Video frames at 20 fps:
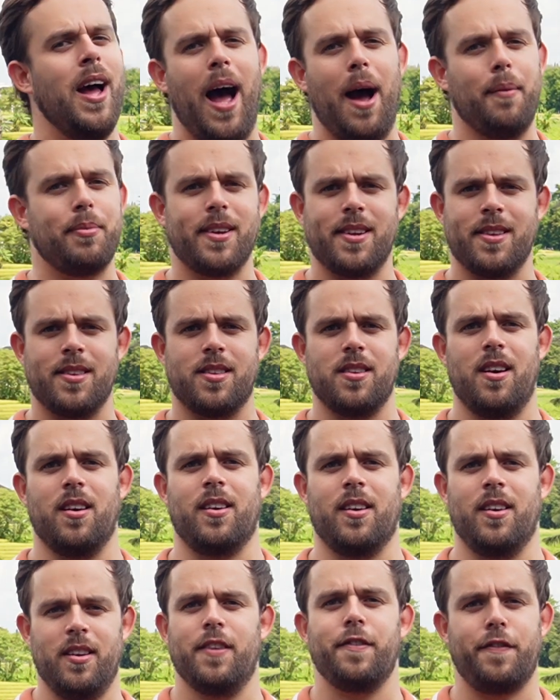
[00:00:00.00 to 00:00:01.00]
I'm gonna
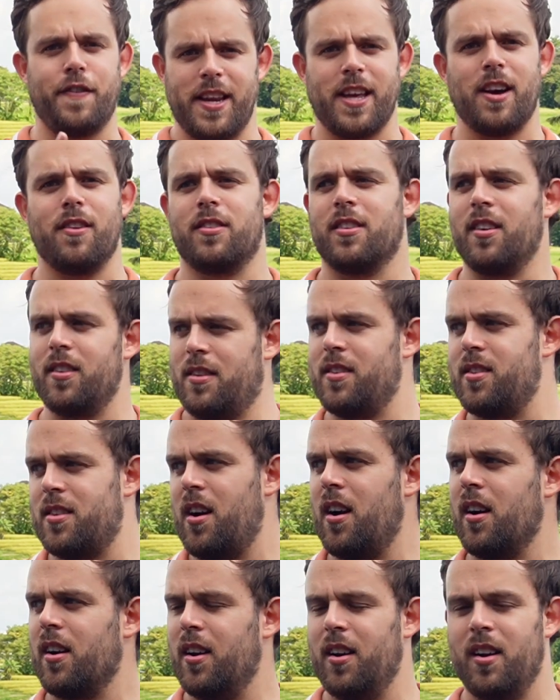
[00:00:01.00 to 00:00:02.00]
suck. This video is gonna
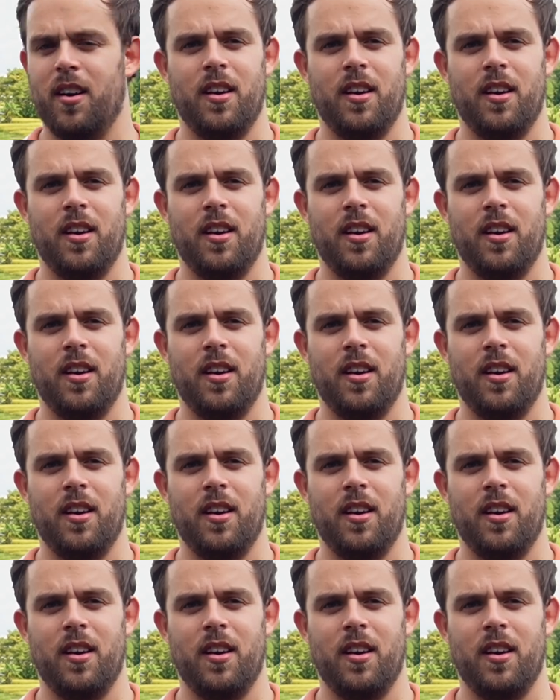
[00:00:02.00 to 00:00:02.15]
suck.